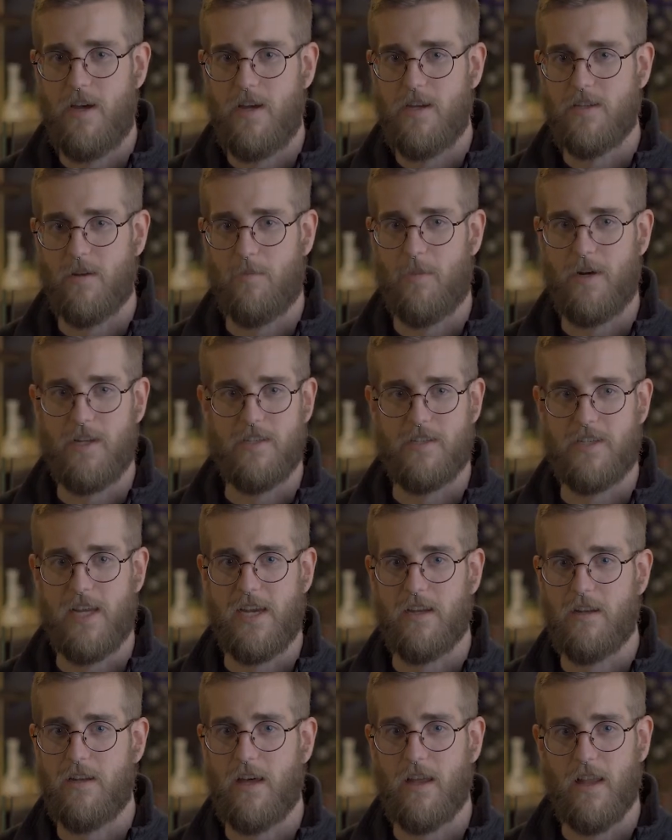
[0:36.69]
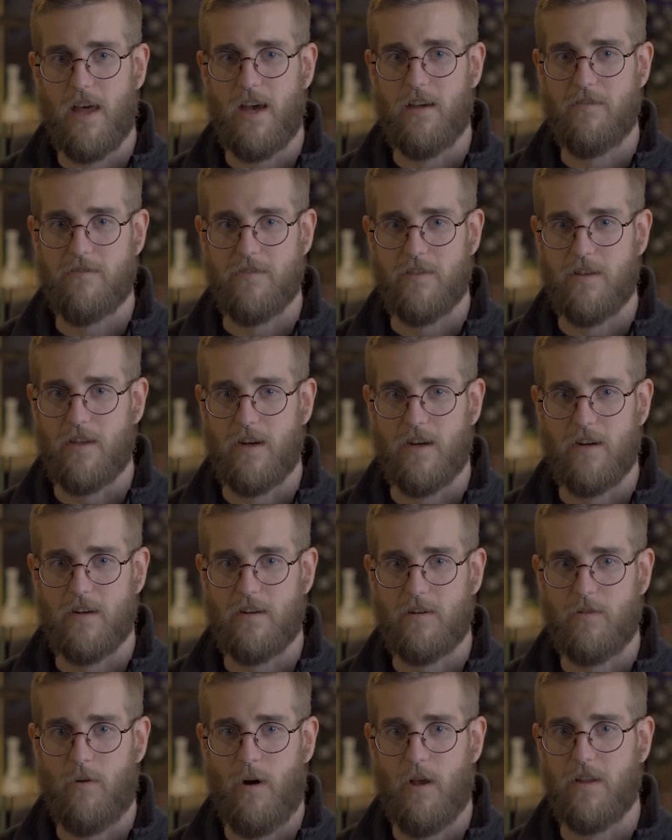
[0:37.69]
somebody's day-to-day life and their
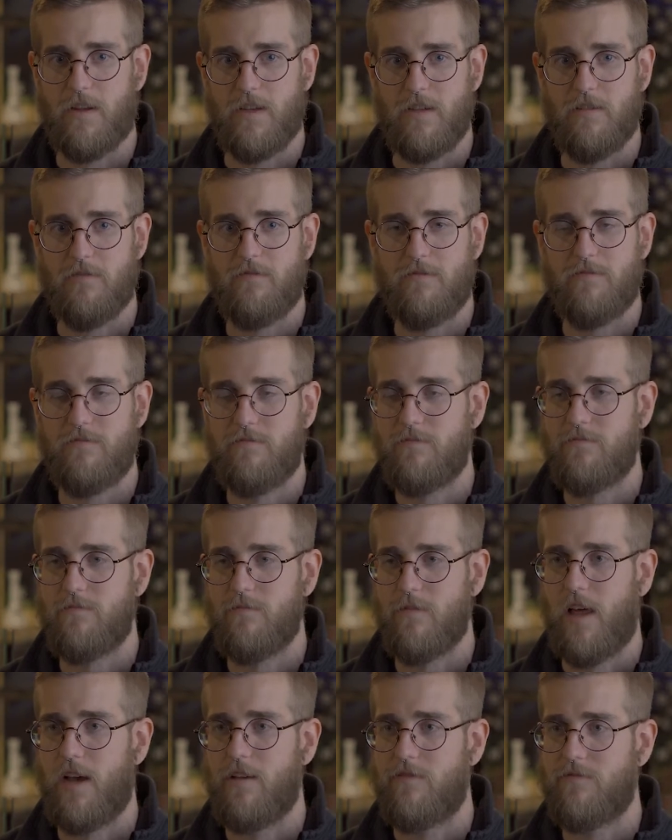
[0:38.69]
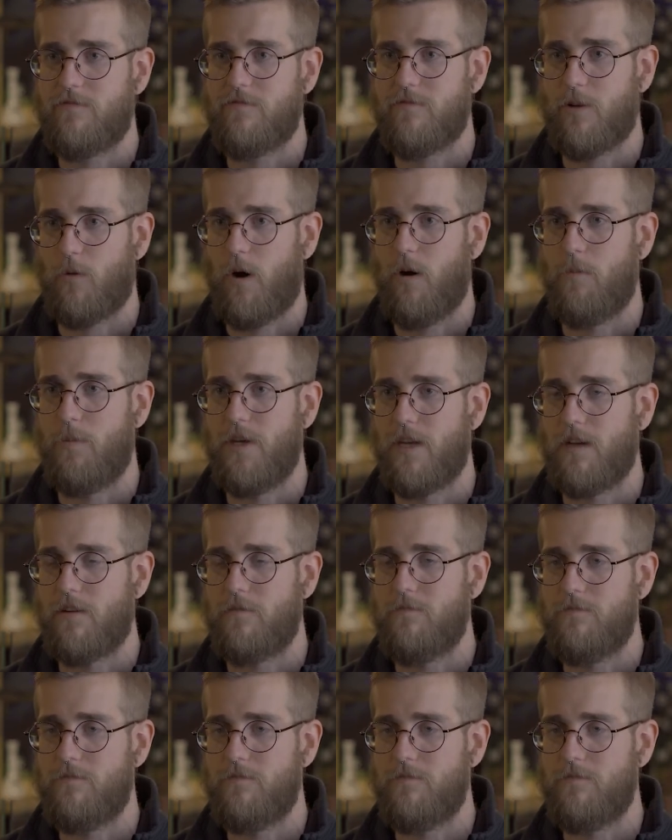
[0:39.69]
quality of life, their well-being.